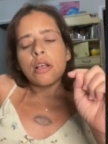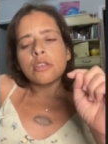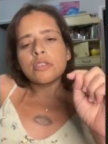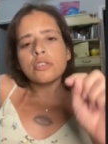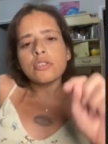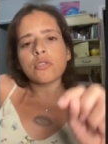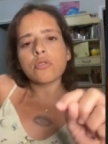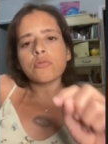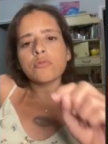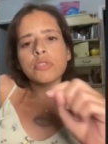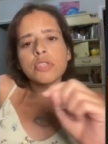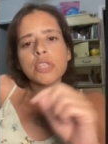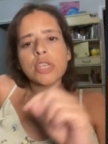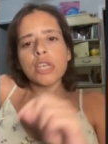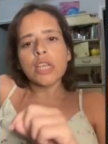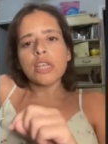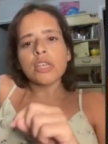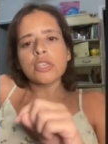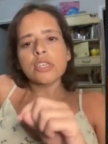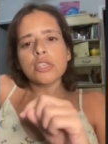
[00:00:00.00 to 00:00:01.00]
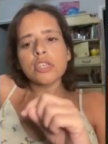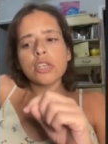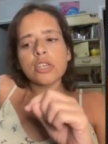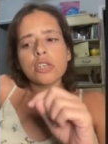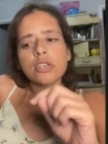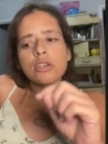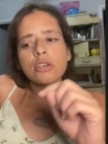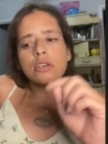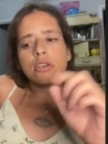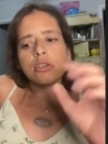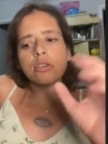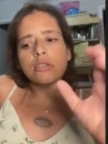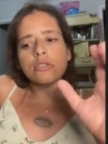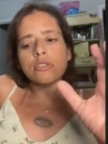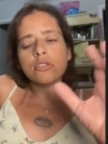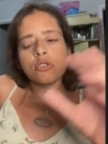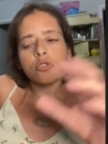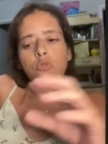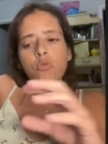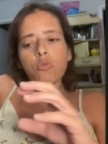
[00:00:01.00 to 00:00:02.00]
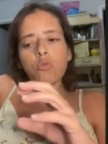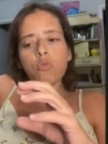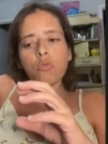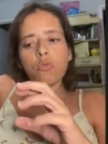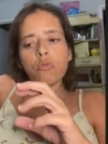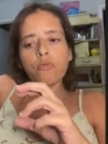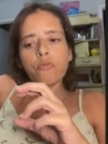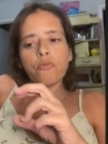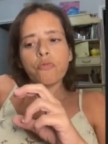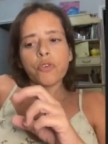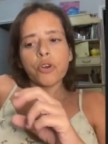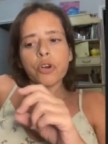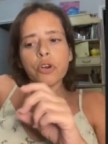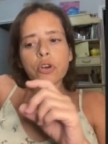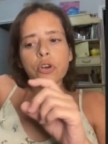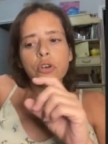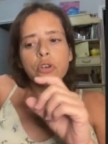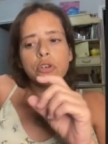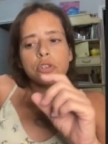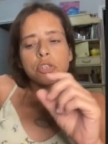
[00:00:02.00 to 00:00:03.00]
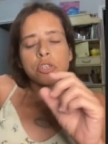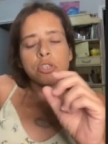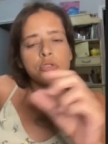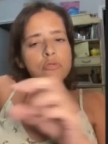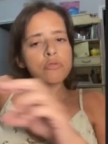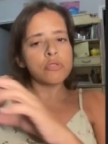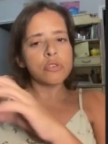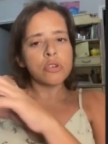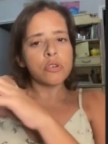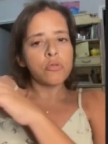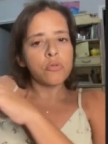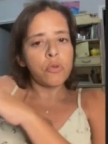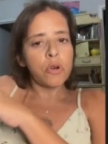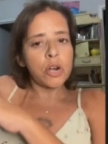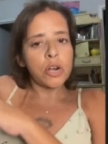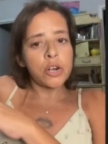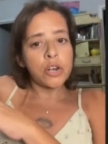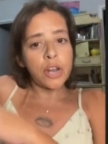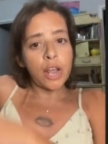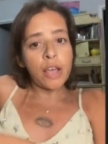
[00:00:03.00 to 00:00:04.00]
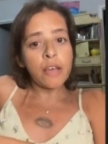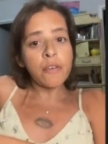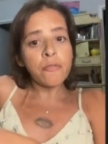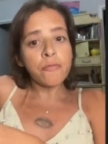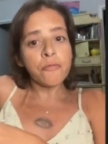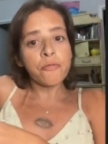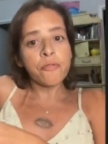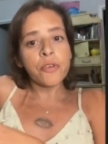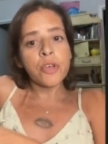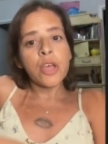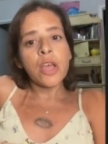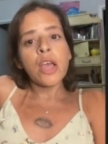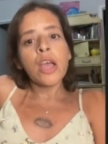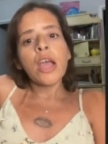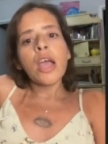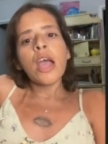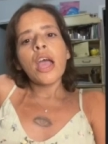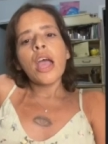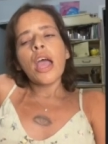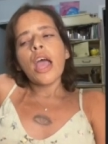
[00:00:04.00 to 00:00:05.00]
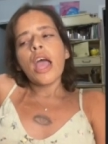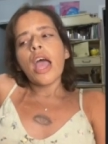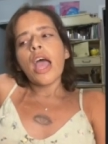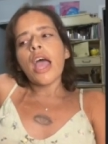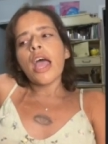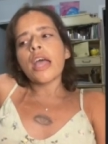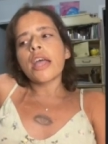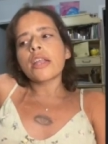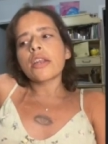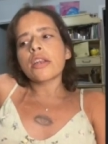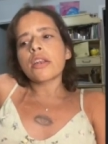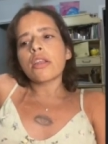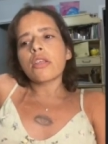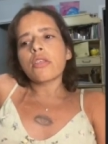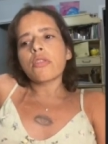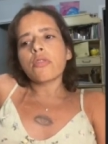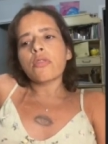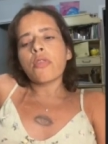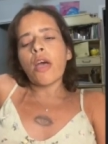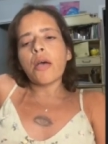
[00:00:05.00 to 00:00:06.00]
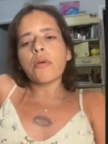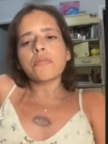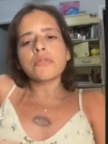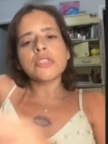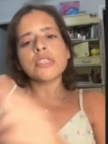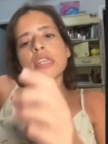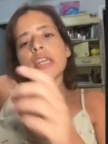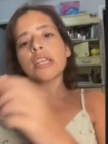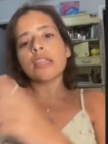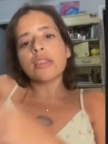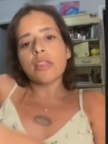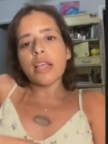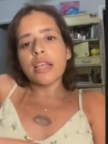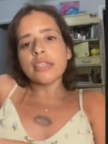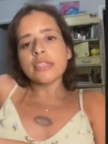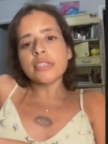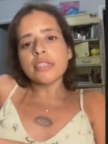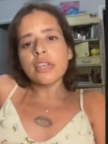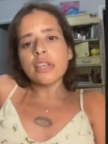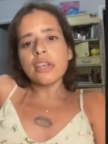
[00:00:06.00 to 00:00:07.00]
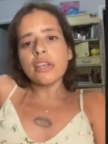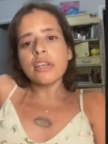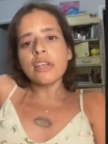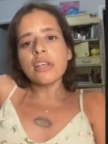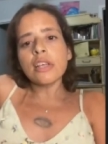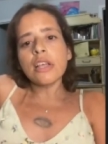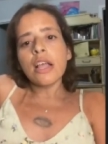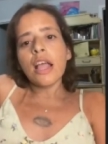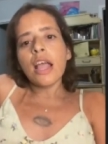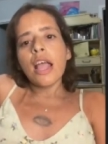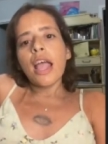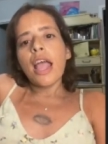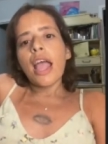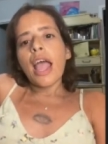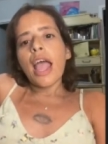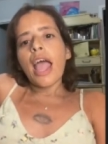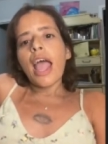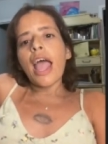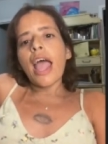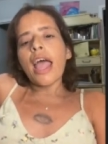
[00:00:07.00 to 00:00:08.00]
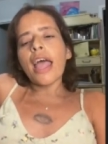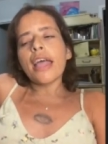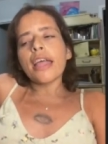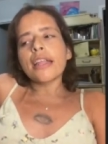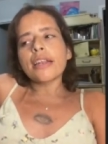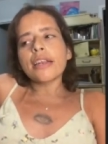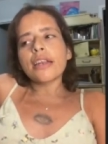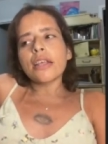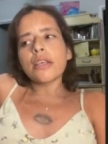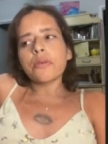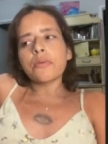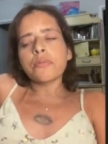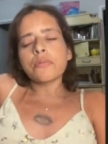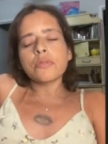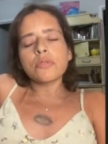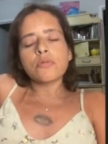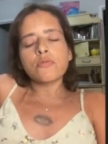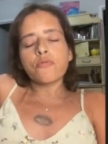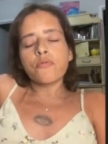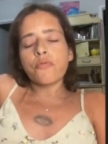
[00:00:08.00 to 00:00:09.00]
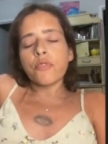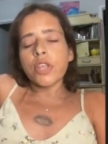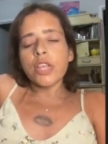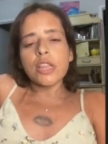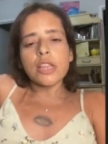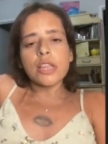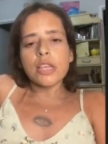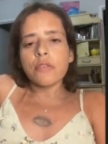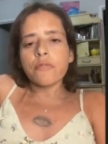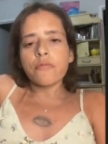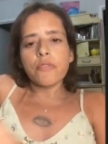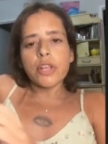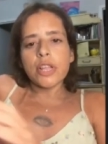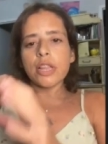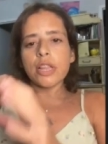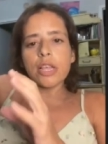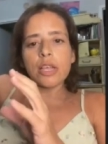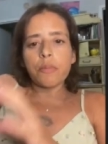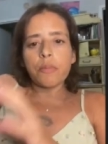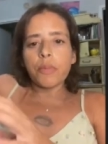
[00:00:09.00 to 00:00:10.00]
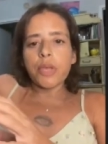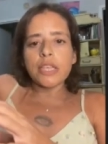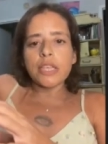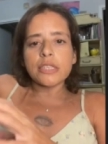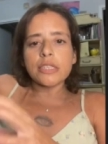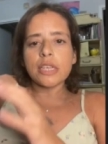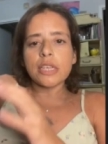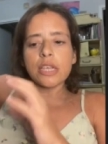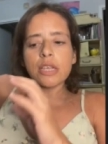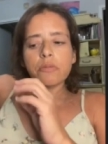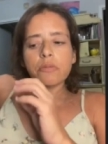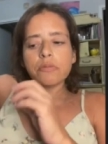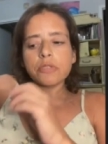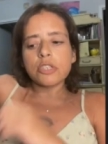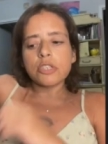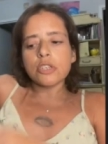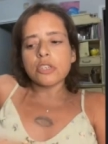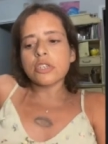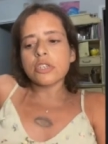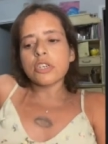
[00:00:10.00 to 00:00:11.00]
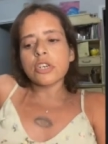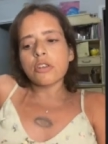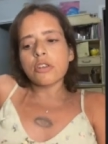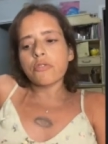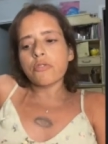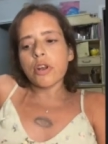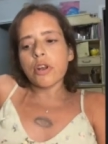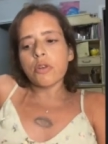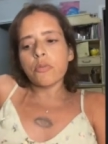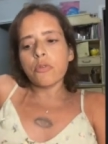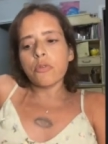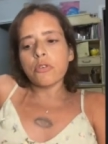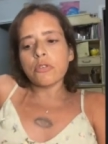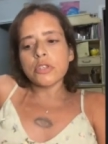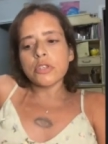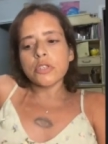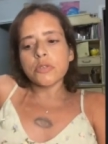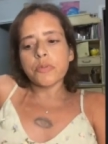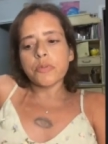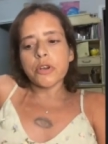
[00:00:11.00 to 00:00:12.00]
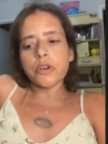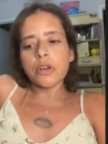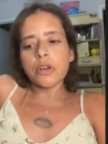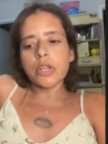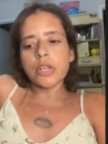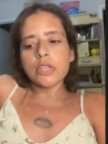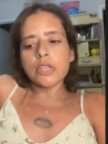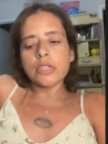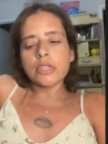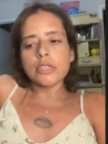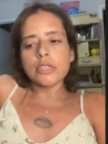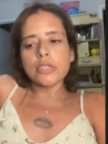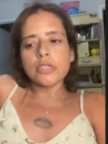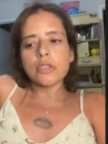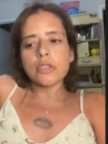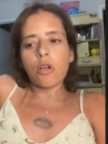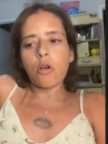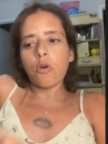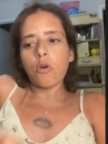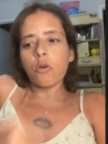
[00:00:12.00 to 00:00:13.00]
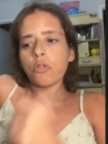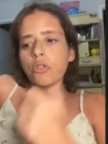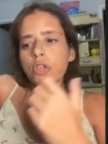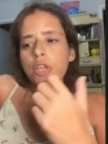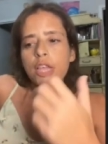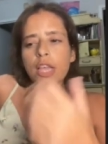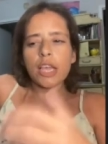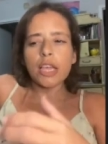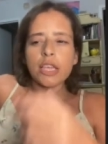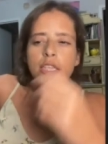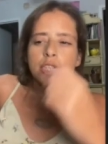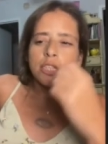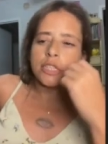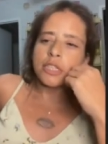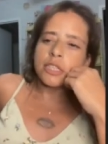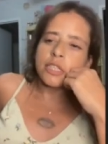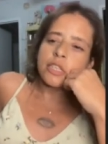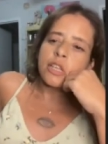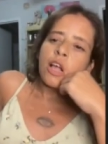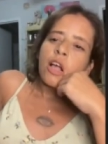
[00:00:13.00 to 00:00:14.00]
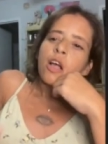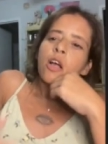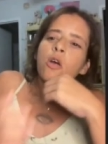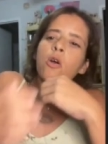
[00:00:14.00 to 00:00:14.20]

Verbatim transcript: Association School for Children Who Are Deaf, hmm. and that was in Atlanta and it was really really amazing it was such an incredible experience all the kids